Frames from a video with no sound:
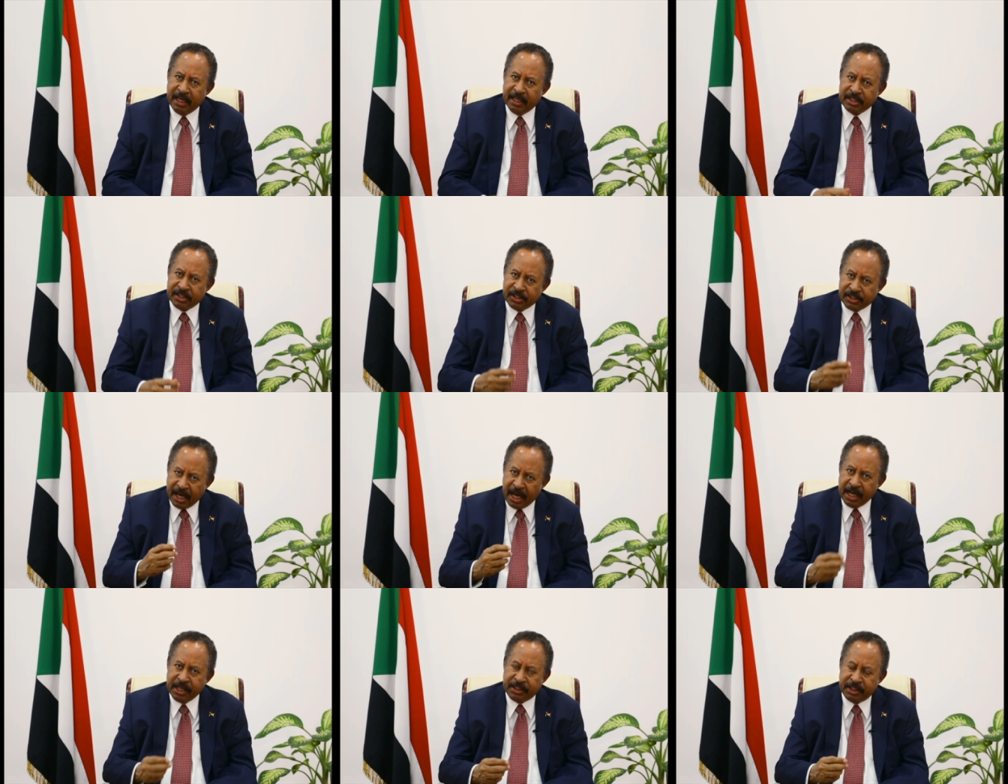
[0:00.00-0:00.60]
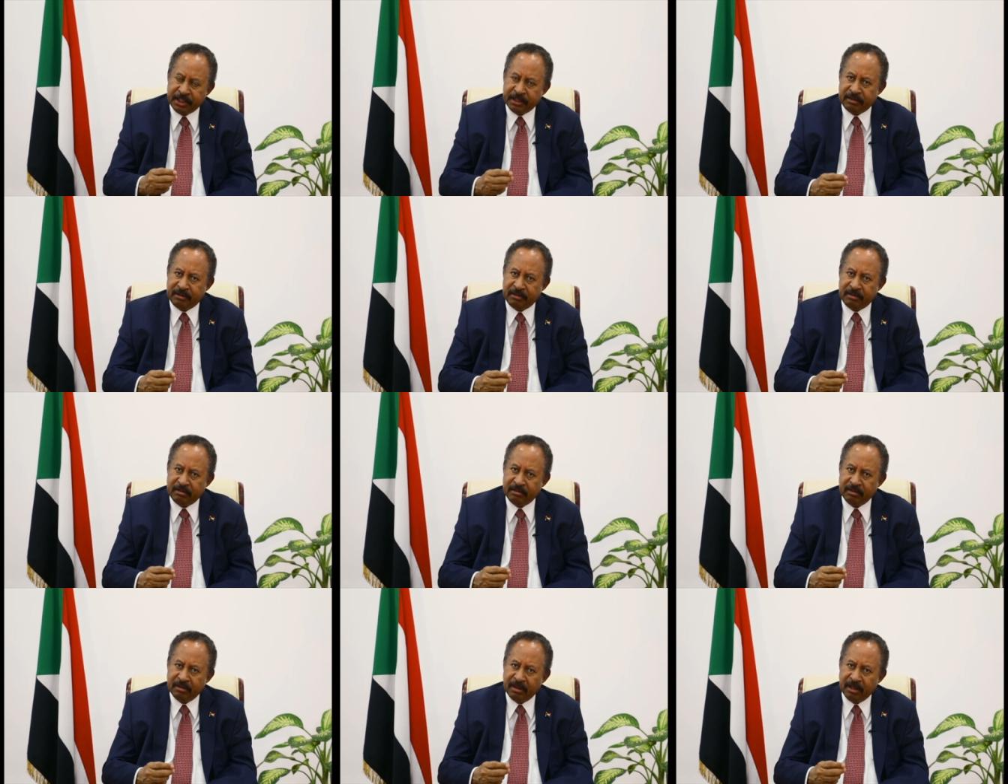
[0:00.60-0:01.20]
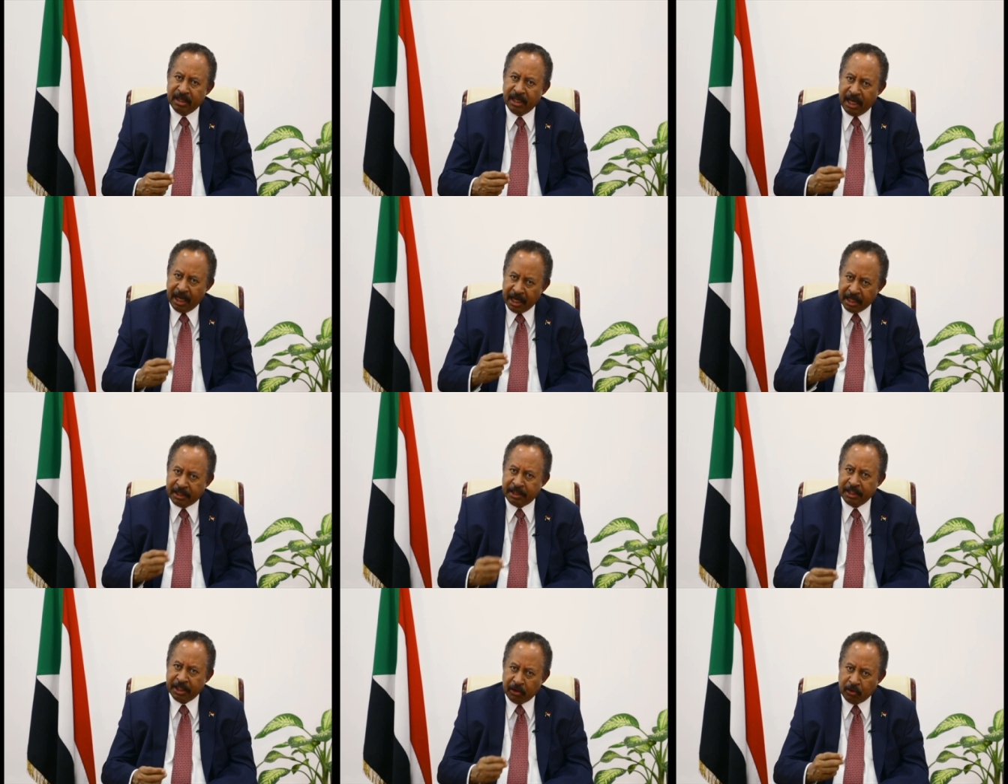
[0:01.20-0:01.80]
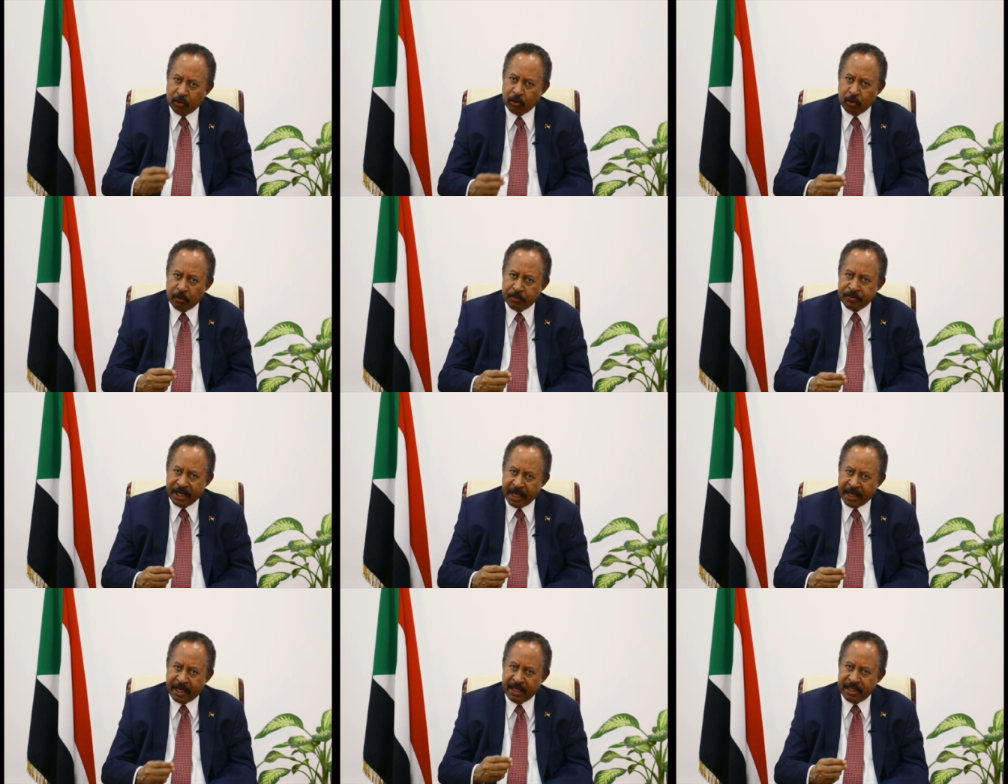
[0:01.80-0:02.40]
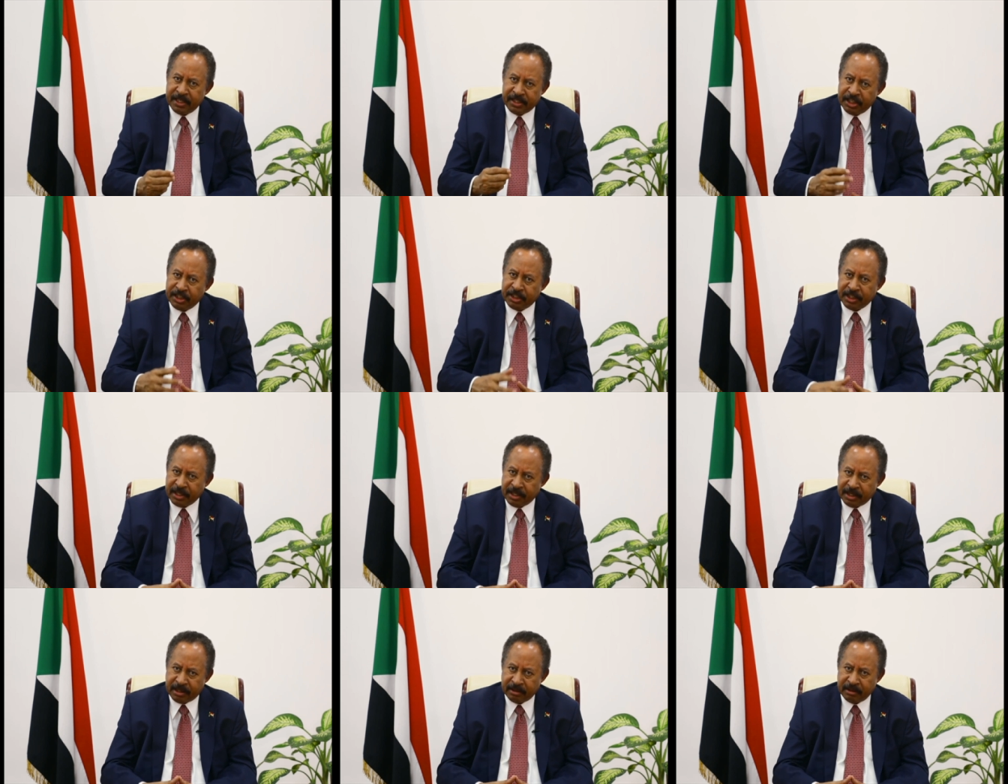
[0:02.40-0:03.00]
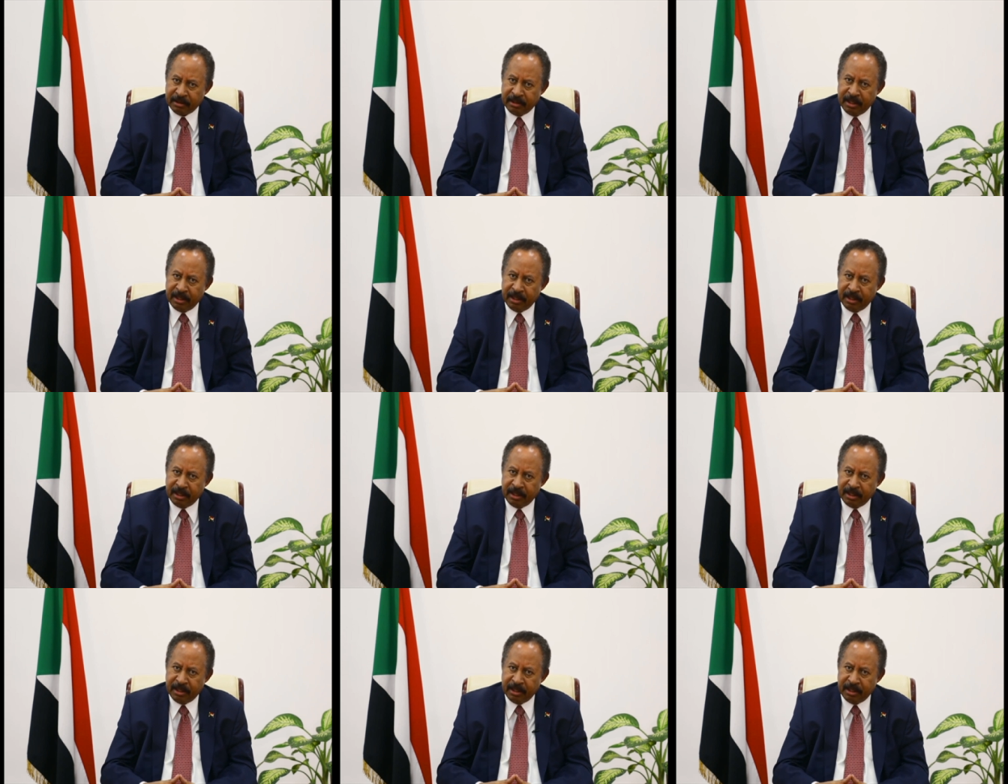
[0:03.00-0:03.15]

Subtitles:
incited ethnic groups against each other.